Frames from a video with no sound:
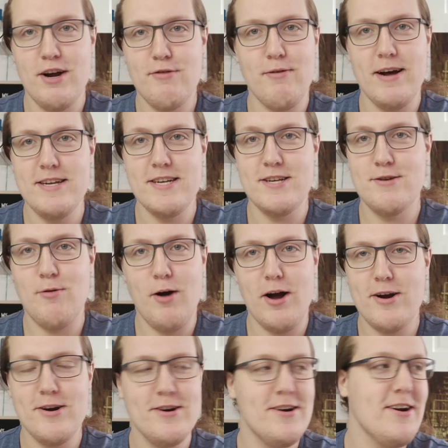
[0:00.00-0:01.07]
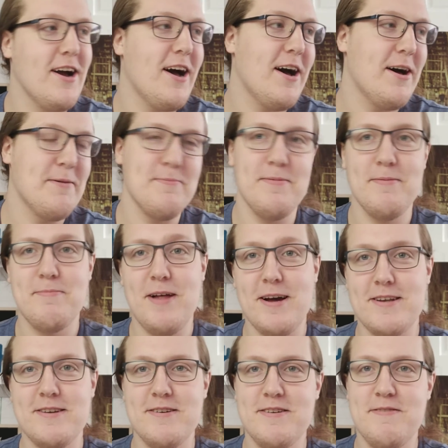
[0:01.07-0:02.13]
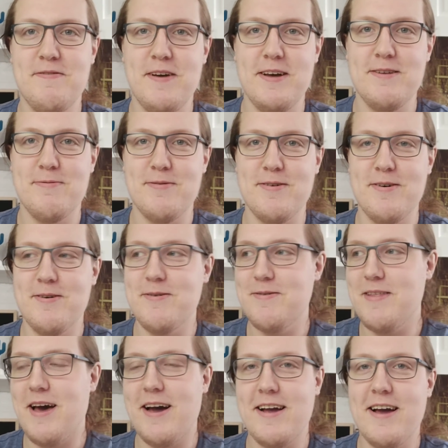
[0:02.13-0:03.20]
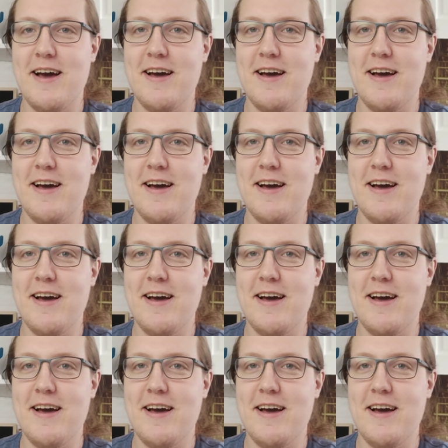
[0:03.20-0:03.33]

Rise of Squawker. Black Series fans will know that